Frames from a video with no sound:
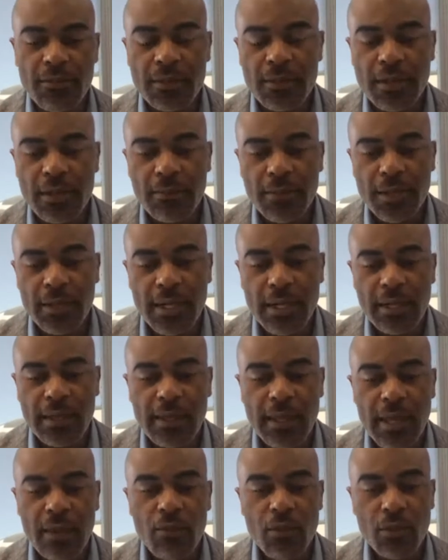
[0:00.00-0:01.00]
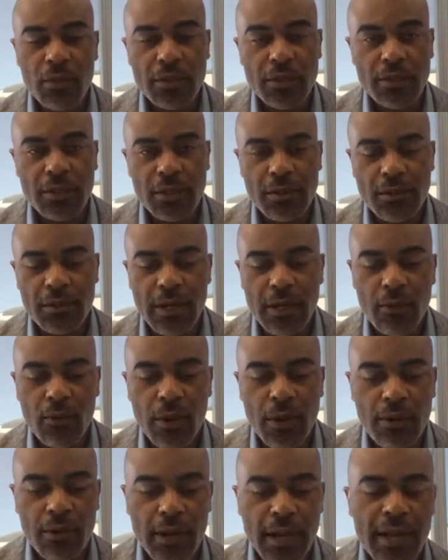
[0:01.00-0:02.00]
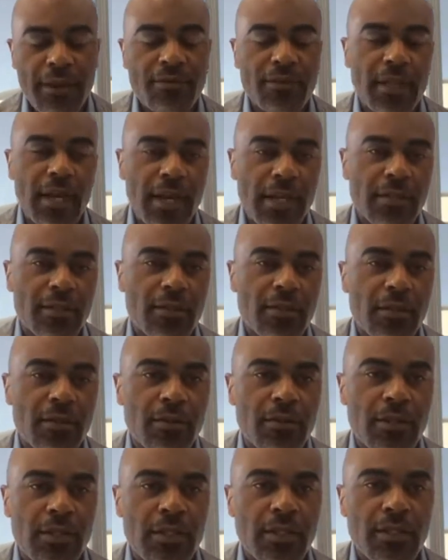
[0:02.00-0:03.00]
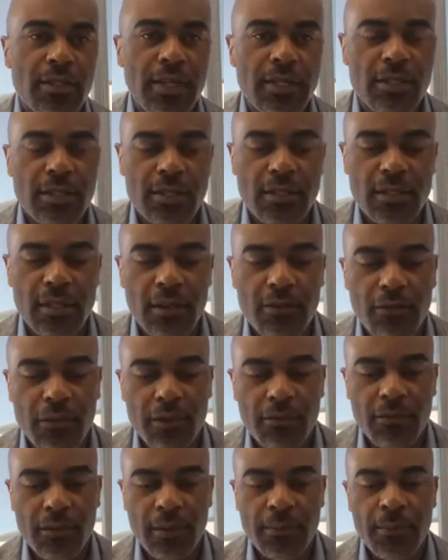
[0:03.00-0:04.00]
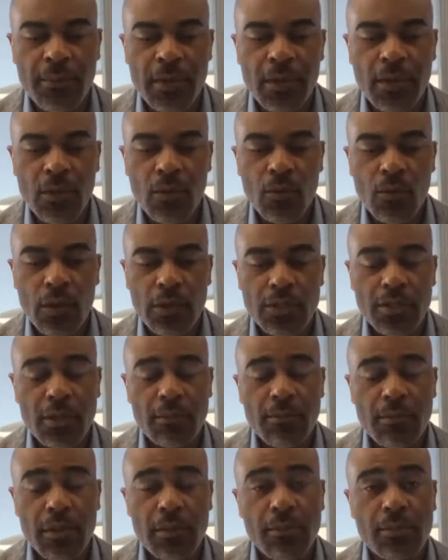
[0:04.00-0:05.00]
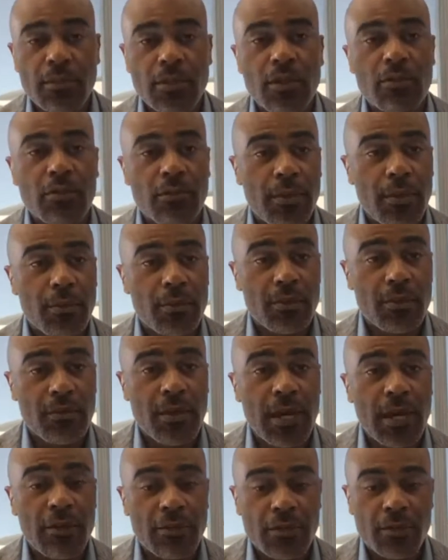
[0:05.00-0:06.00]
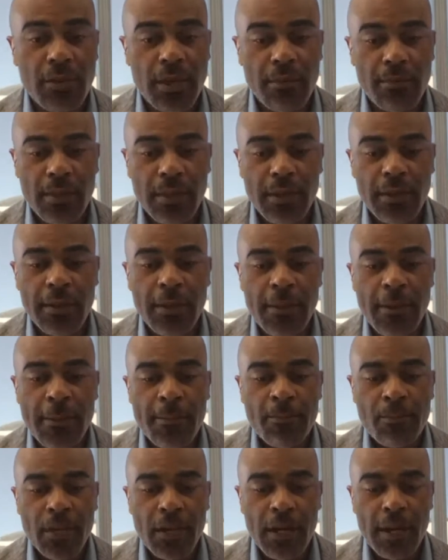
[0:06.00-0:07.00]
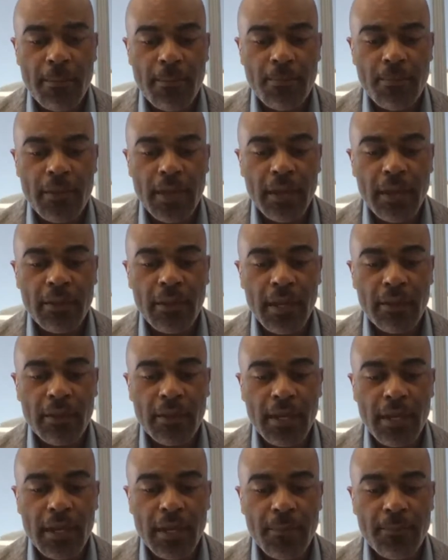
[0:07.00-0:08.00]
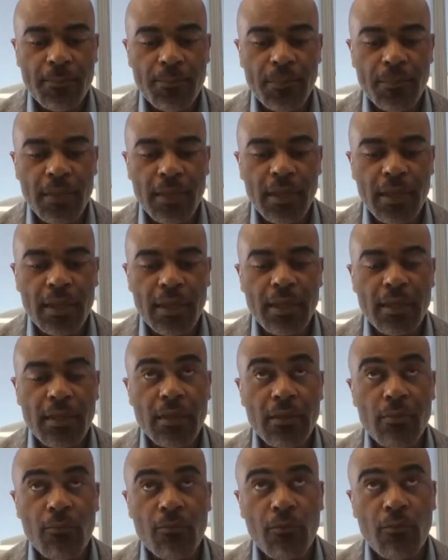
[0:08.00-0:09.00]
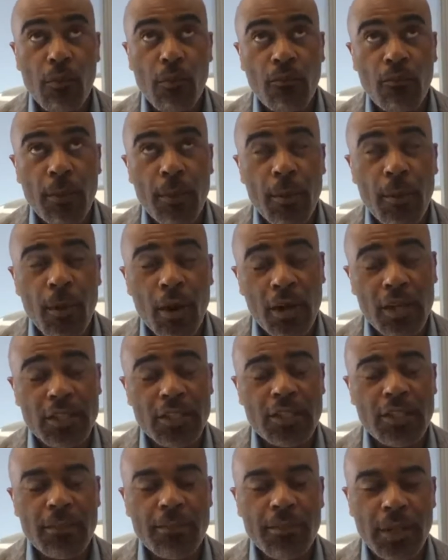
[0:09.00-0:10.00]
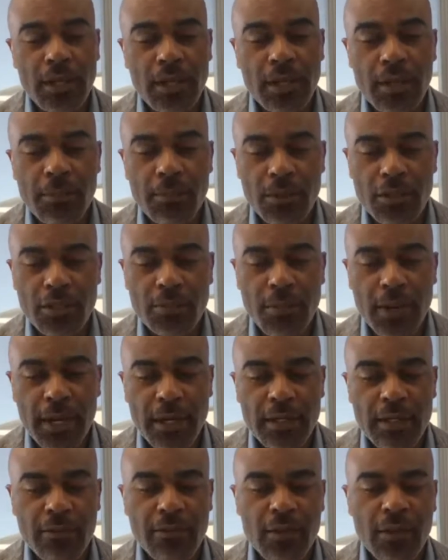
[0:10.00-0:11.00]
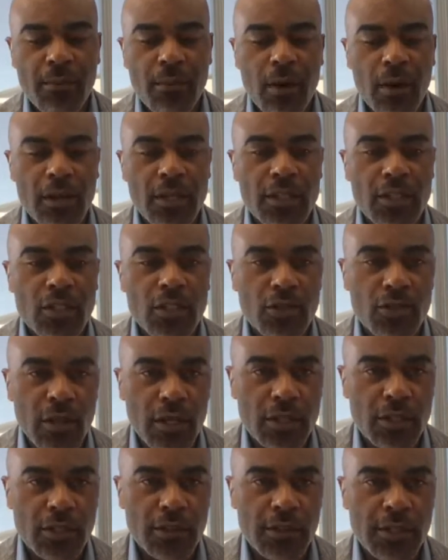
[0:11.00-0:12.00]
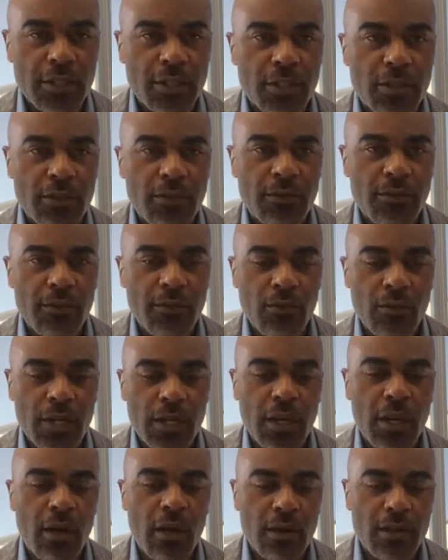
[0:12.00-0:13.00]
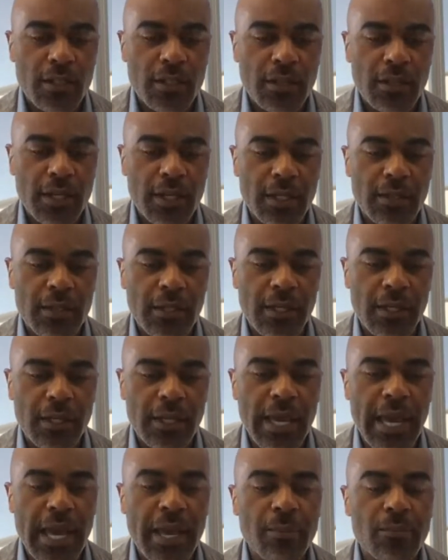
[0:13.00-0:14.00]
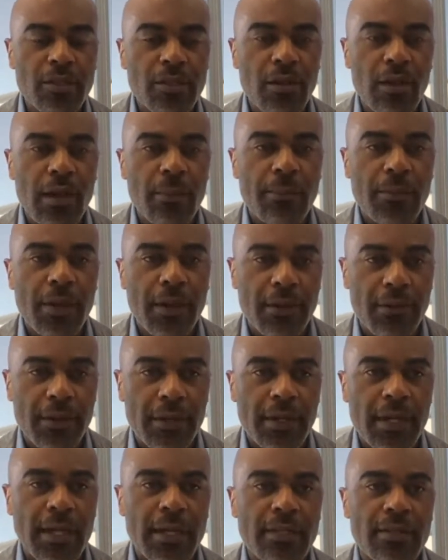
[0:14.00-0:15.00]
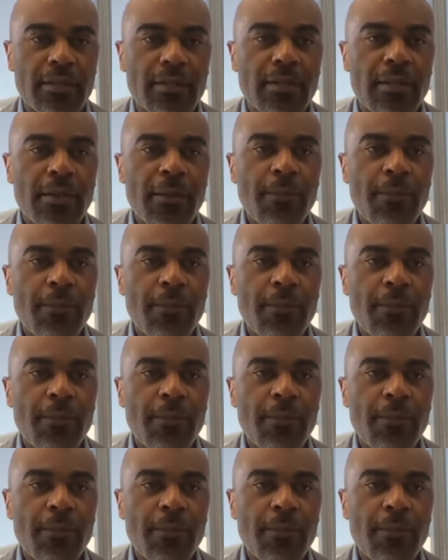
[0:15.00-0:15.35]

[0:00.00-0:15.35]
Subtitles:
is something that they will consider. Now, whether FSOC considers it such is different from where certain members of Congress may be. I think from a market stability perspective and a market structure issue from writ large, I think the GameStop hearing has